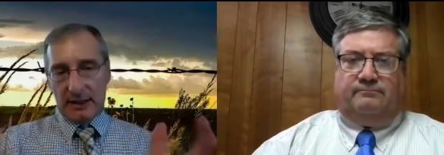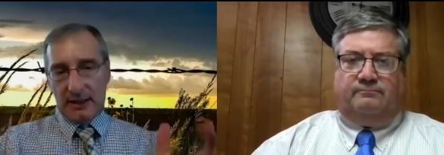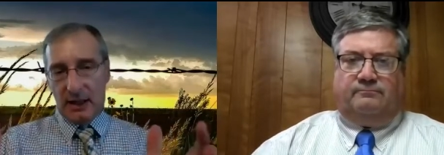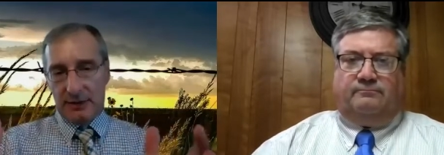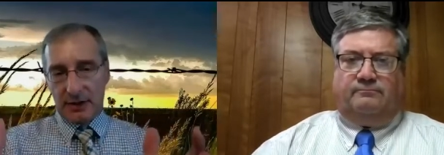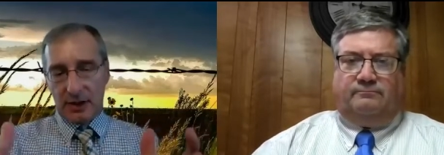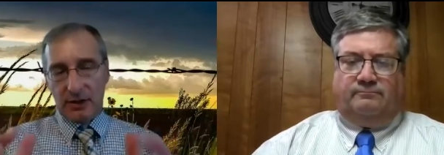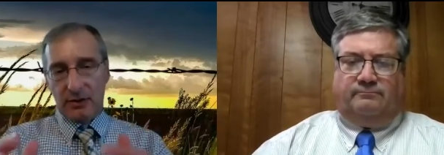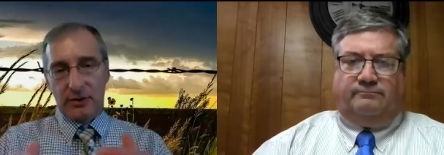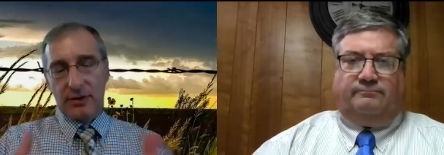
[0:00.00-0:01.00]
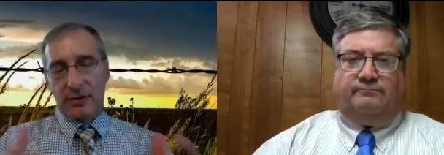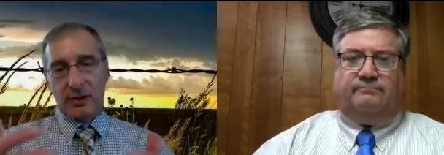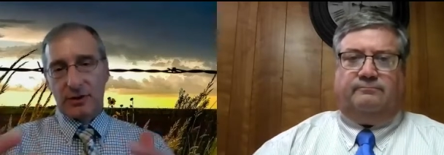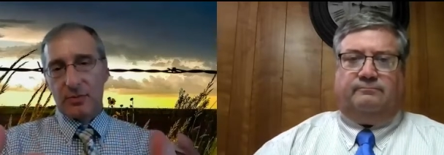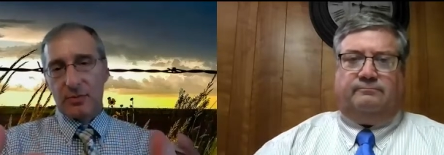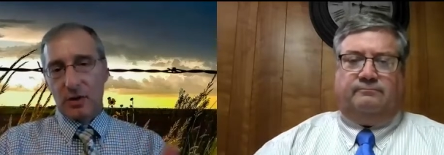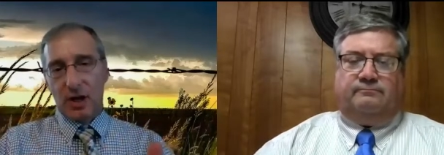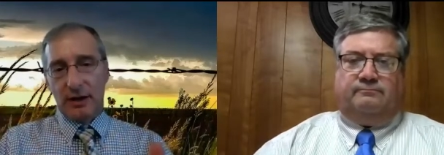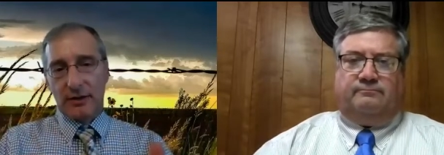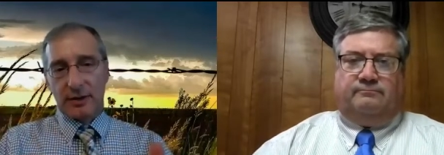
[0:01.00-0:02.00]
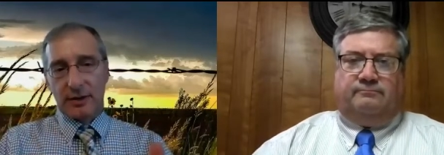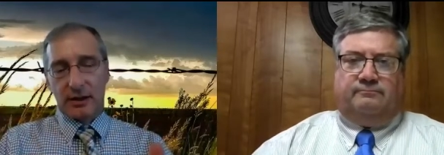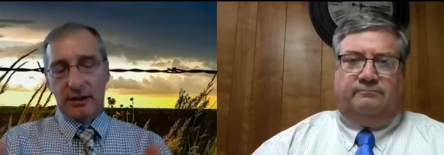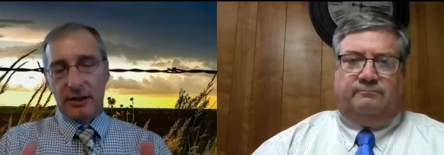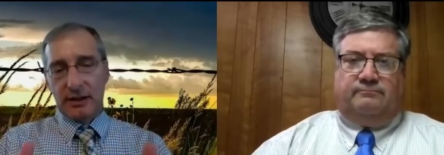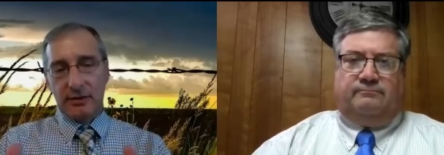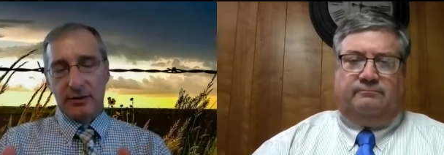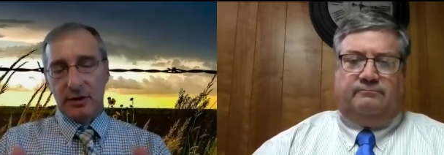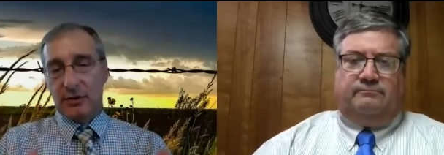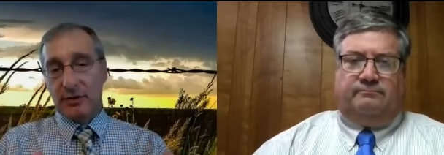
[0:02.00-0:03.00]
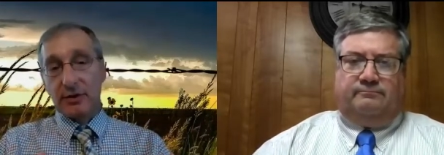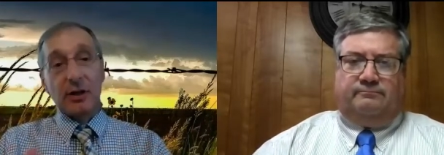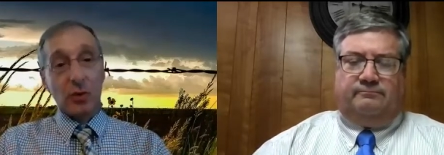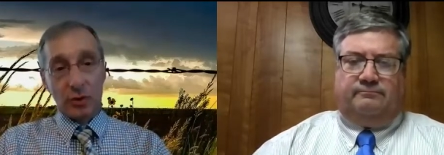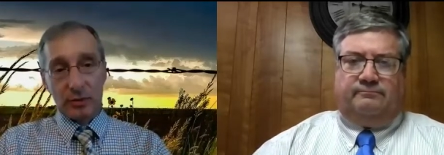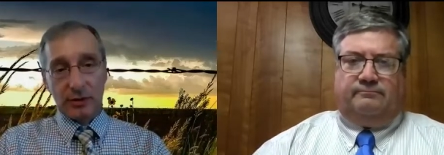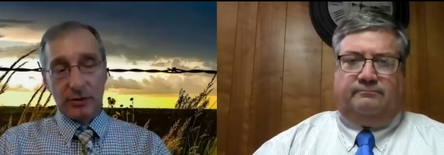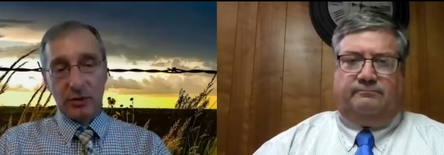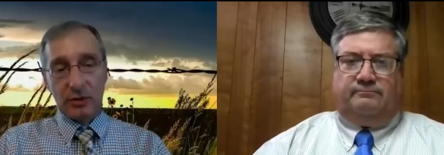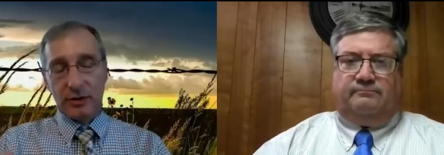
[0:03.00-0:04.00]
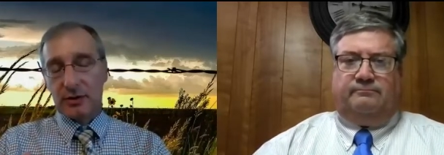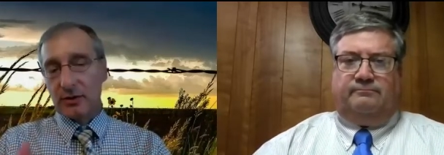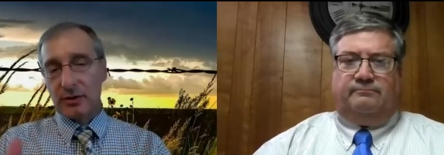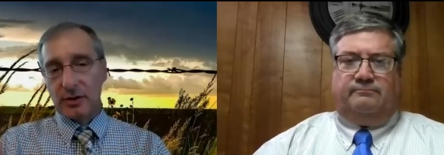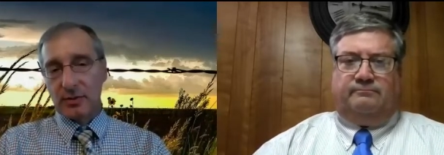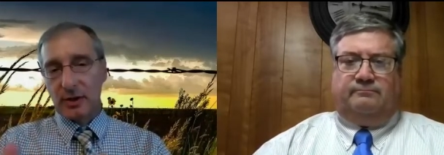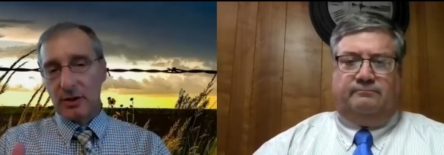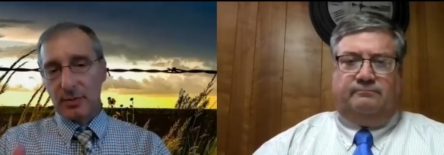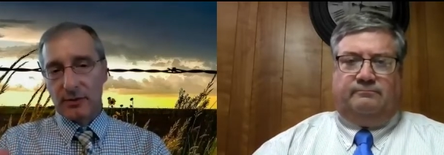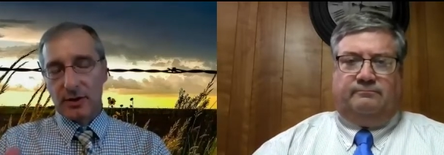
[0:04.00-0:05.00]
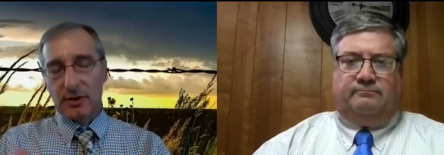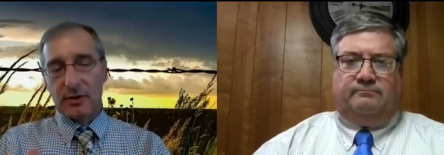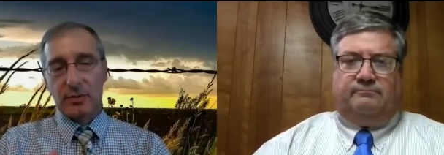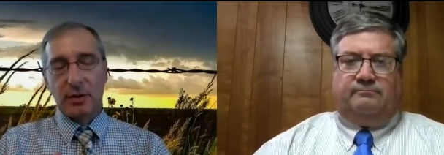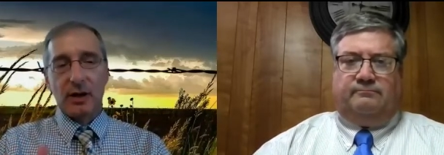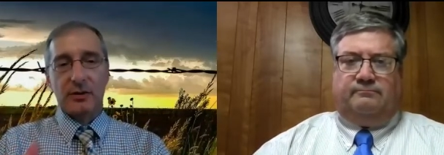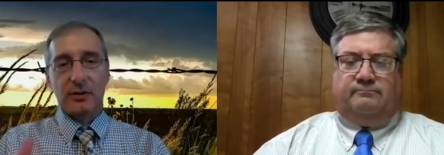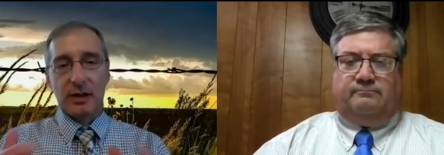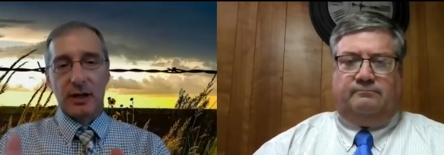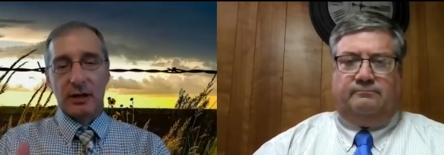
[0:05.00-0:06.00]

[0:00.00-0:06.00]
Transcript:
Speaker 1: a livestock owner that sells more livestock in any given year than they normally would. So this these provisions apply to the